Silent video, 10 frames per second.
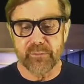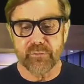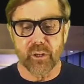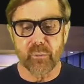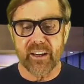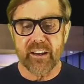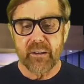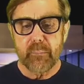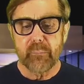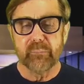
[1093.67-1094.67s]
before
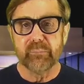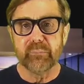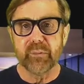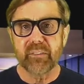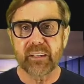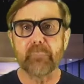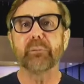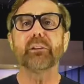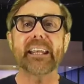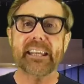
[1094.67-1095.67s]
we
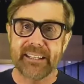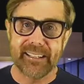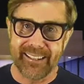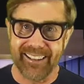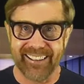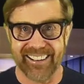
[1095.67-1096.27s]
complete